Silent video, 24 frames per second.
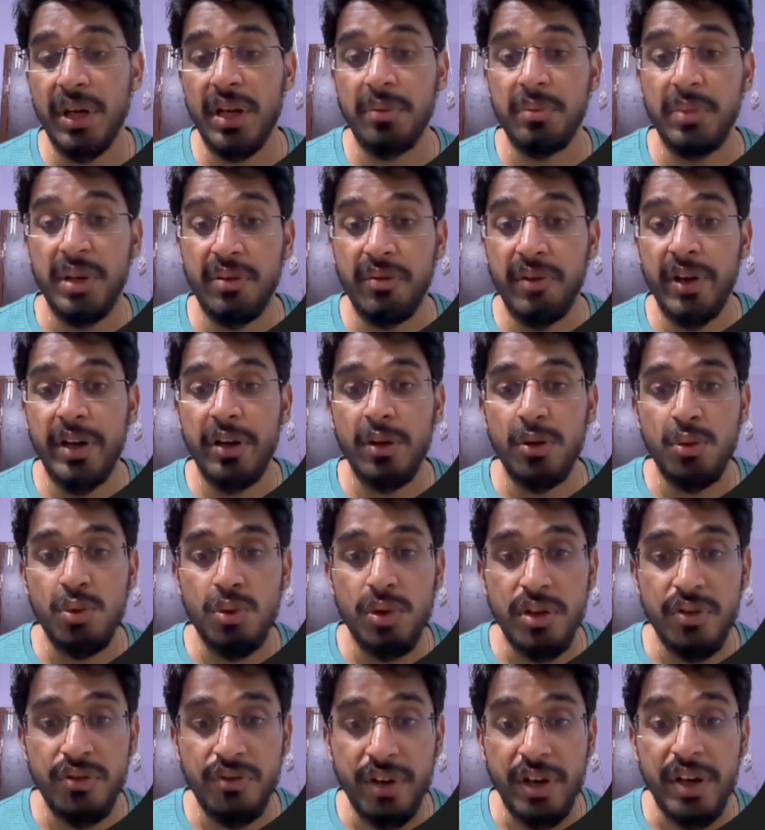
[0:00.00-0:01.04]
between two
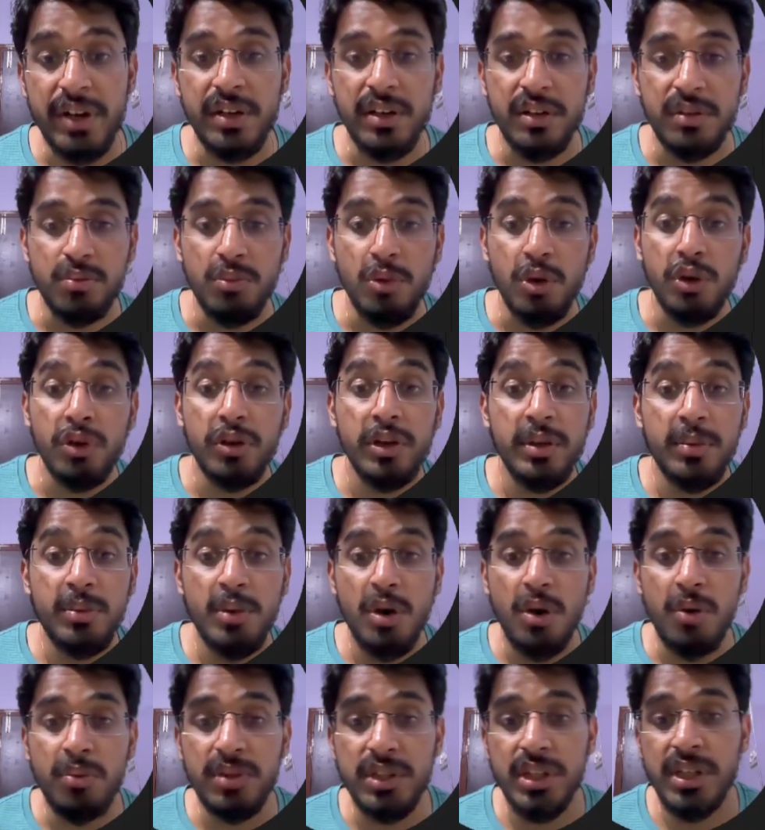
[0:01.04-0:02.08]
different
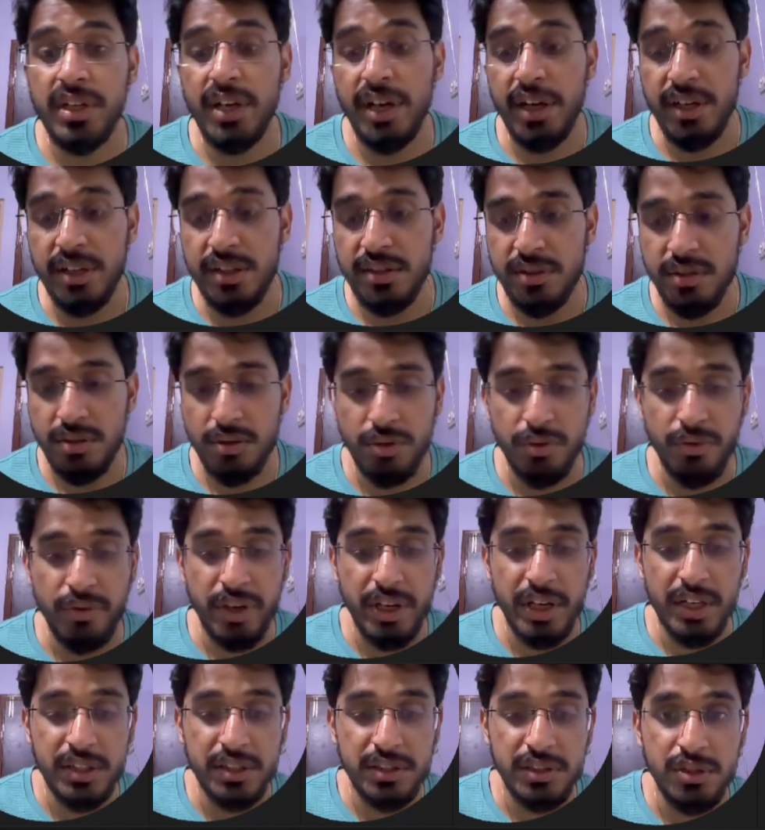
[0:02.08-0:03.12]
MongoDB object IDs, so we
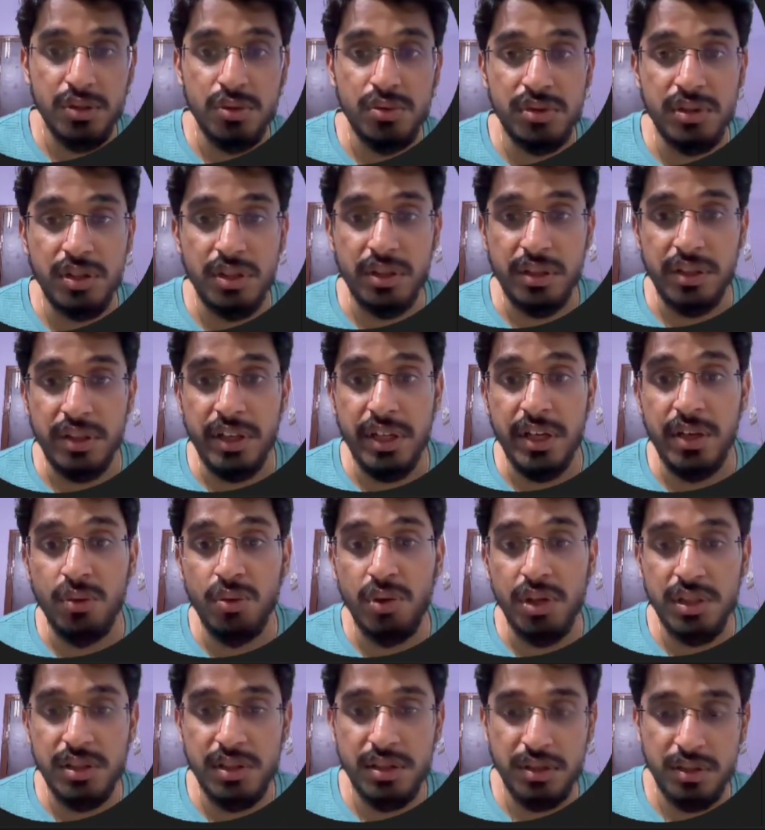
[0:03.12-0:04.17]
can just use the
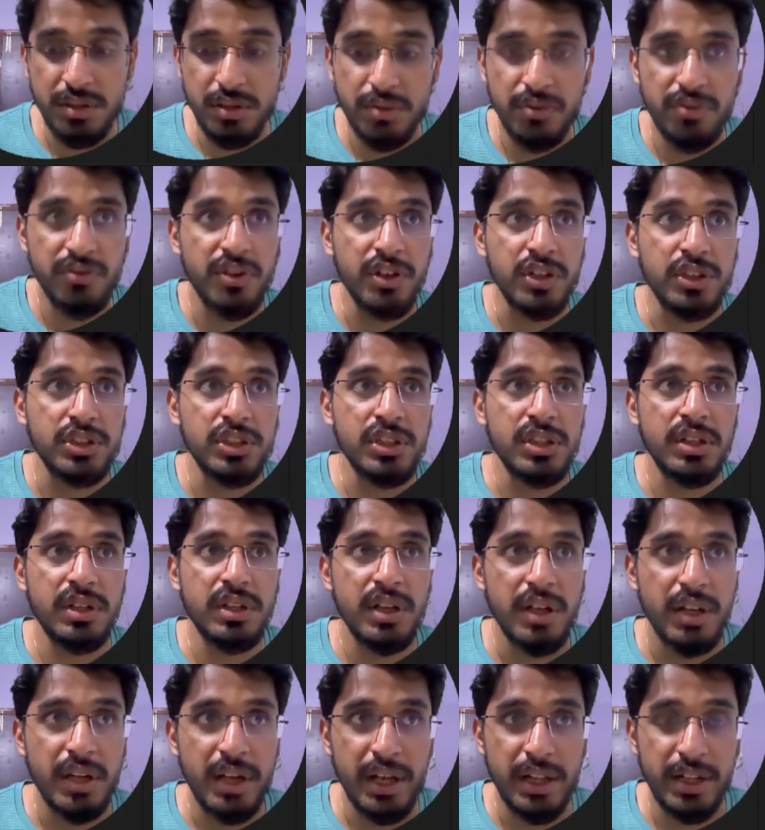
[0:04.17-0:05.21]
equals function
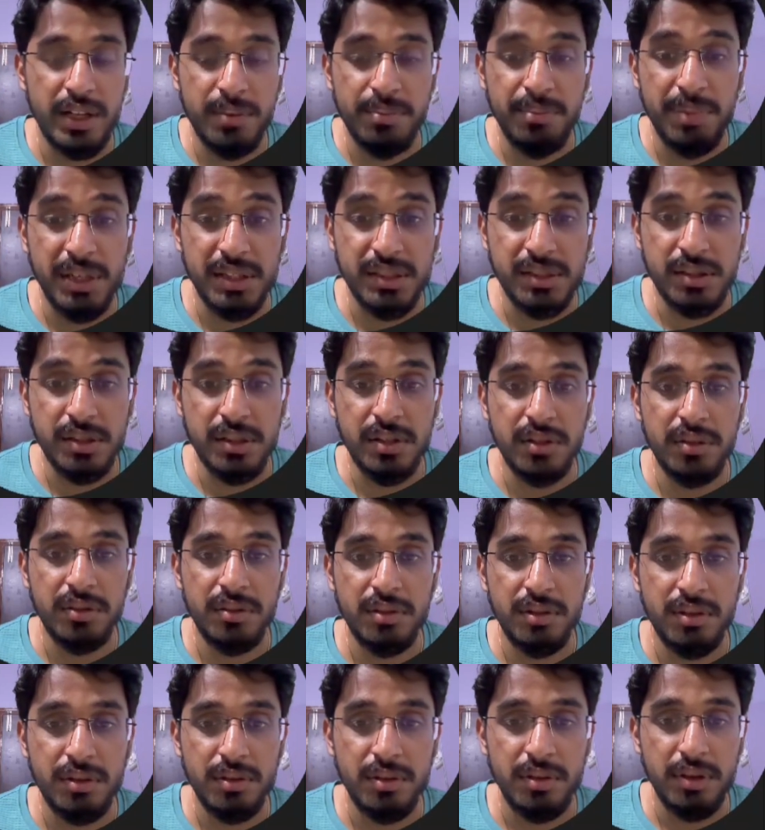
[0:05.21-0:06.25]
and then pass in the
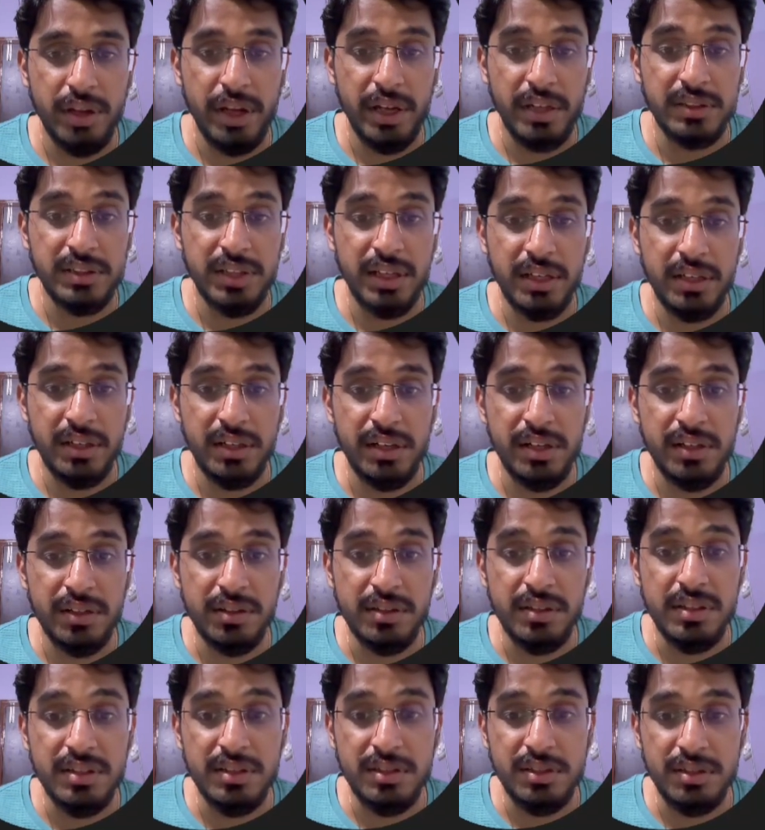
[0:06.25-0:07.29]
exactly
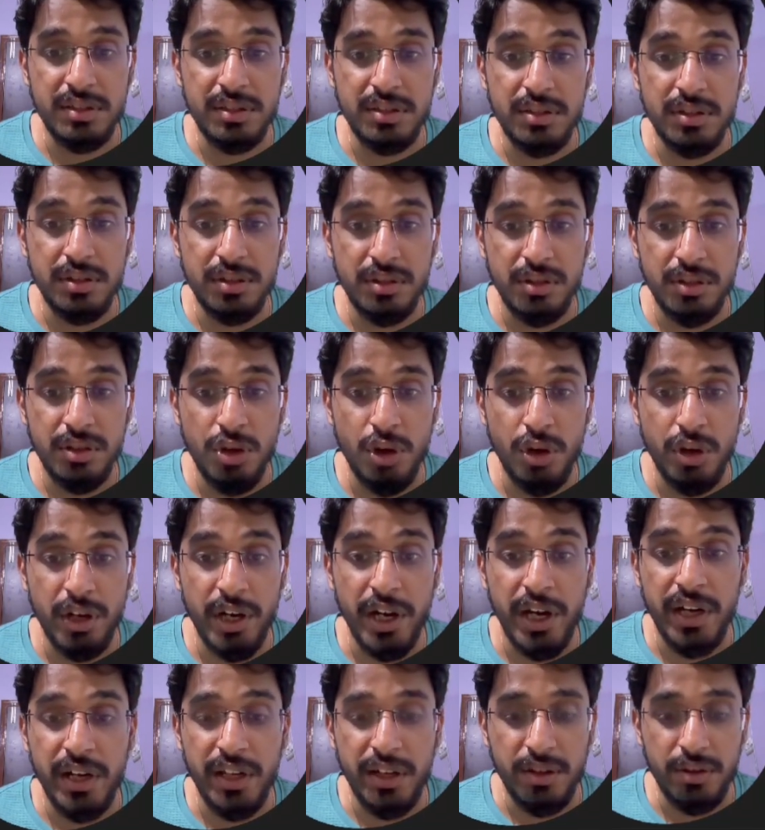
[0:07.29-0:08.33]
this dot
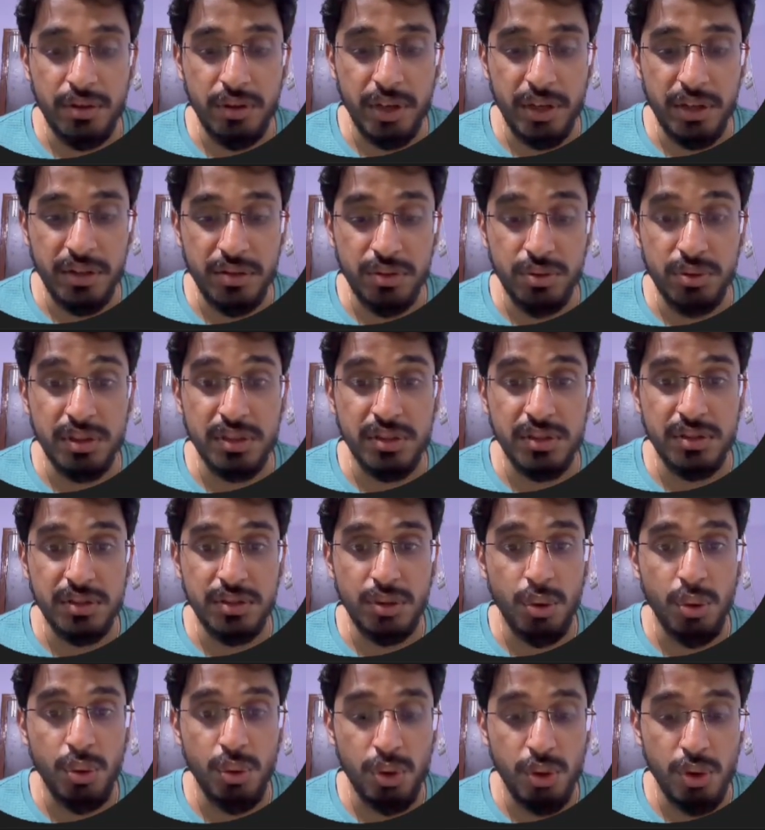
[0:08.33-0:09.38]
id. Okay, so this
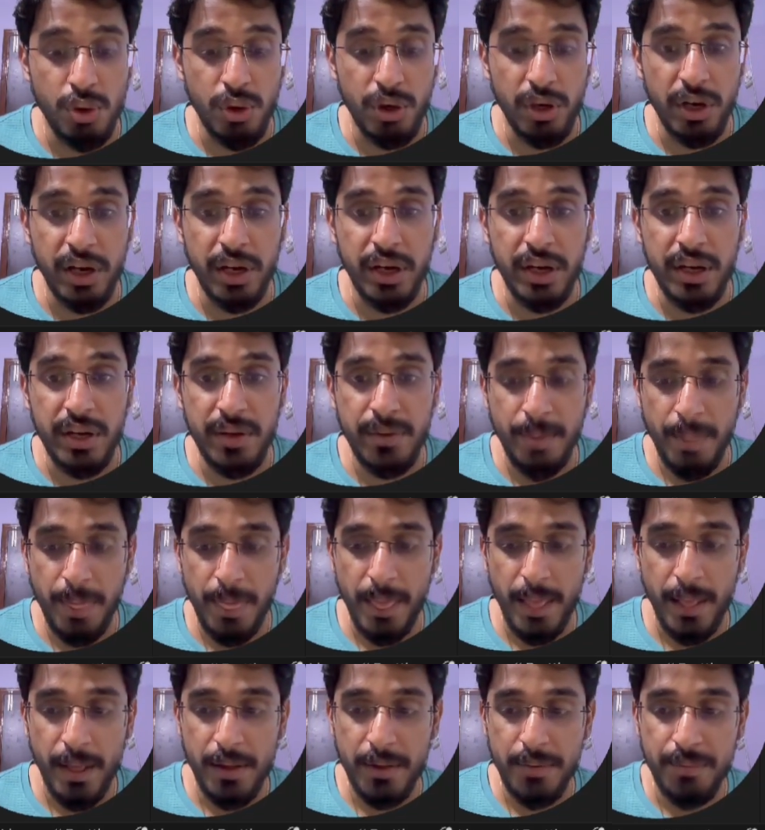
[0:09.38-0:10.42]
role dot id,
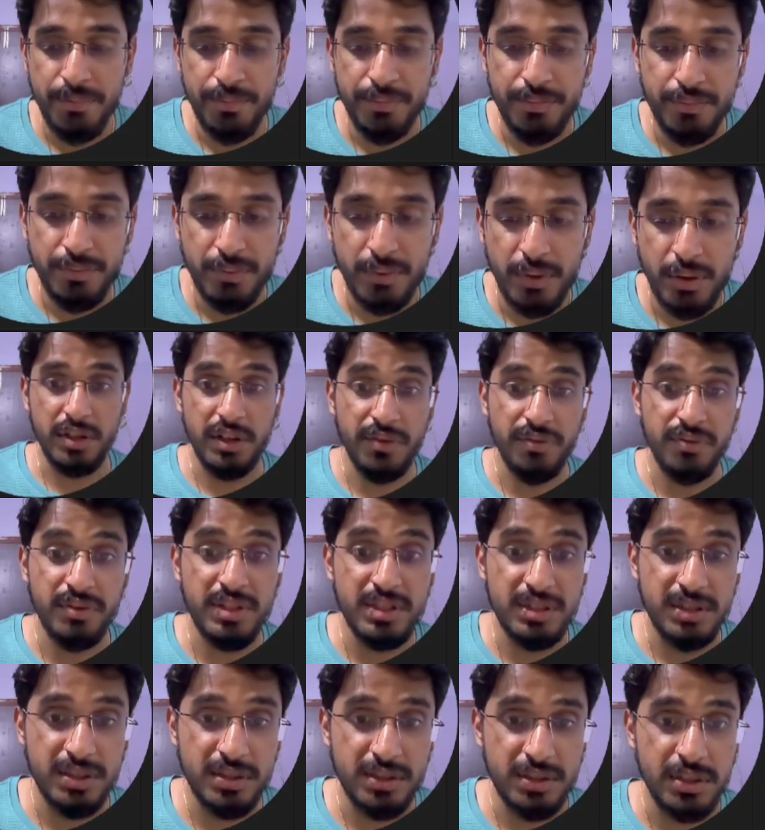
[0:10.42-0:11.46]
if
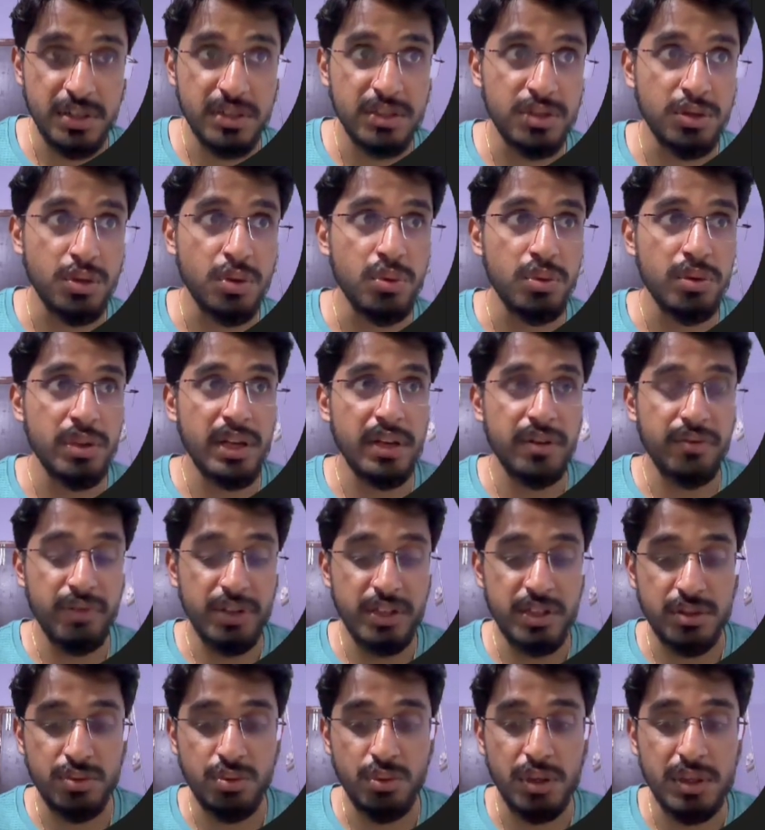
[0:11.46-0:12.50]
this is true, then we
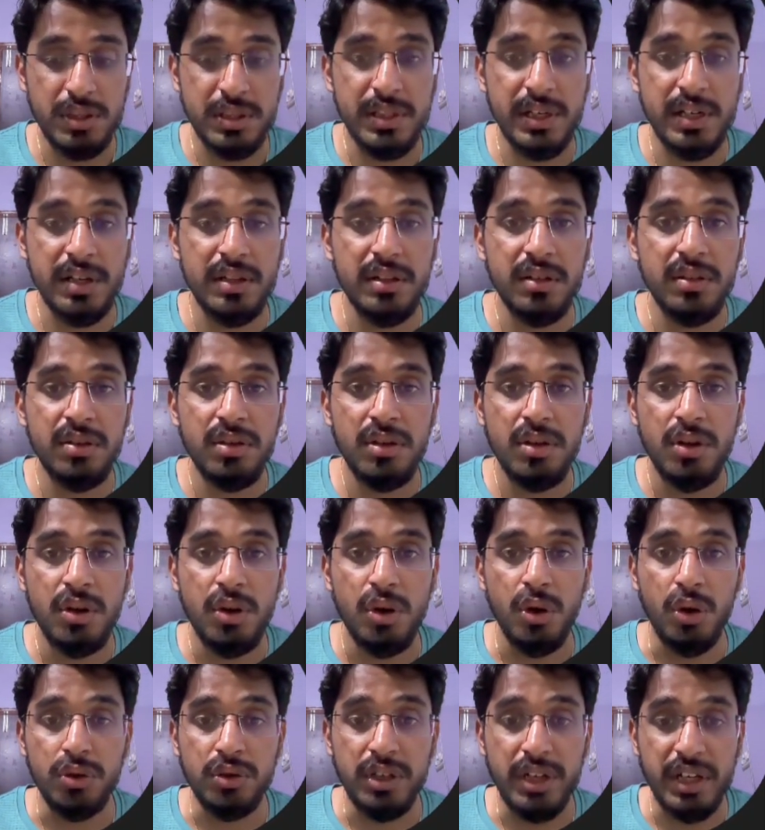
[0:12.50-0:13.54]
just want to set the
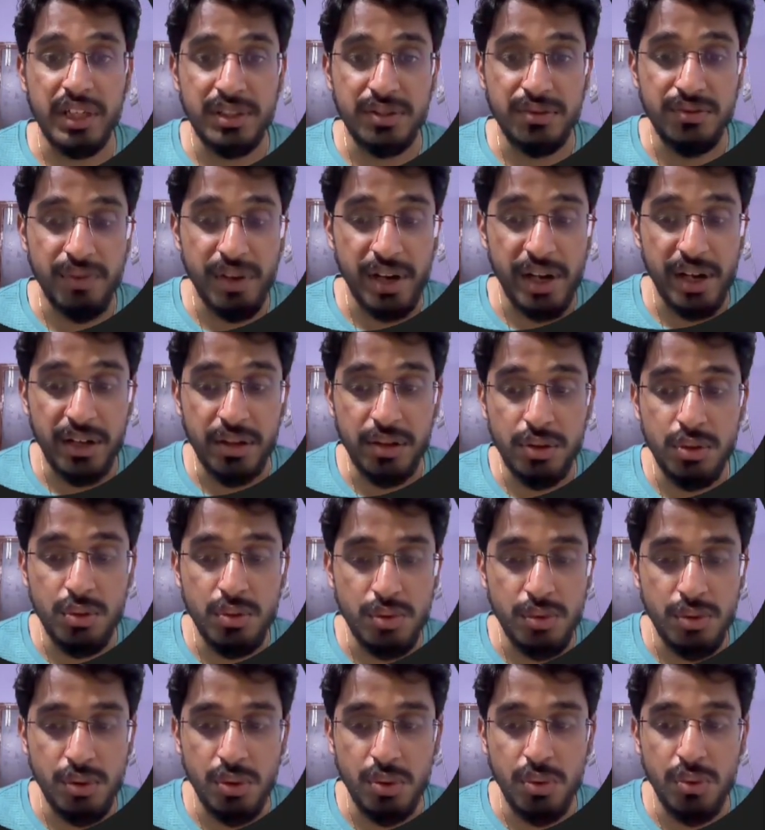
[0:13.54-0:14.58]
authorized flag to
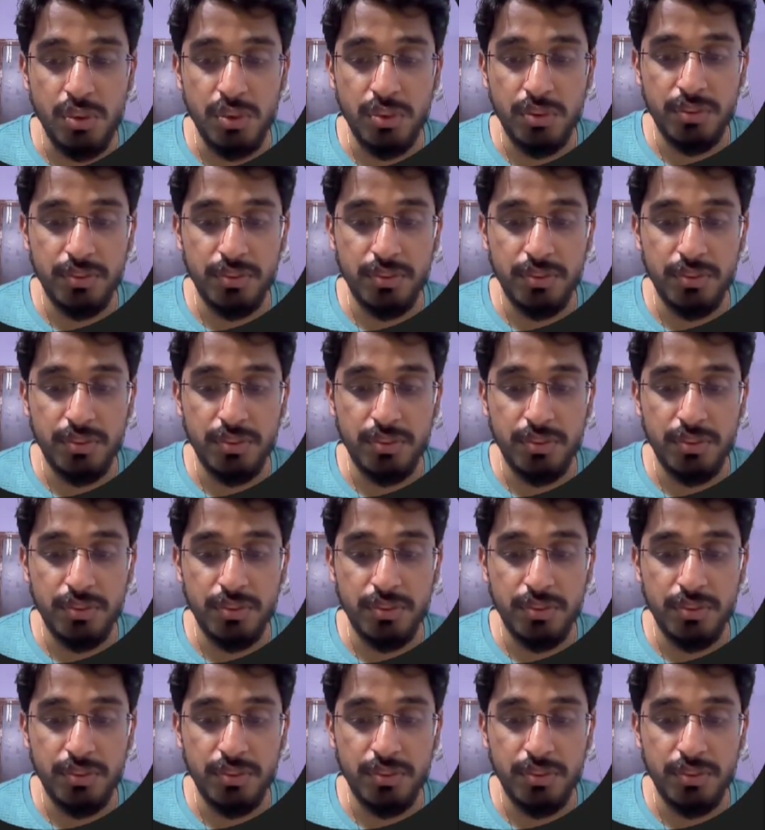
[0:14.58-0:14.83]
true.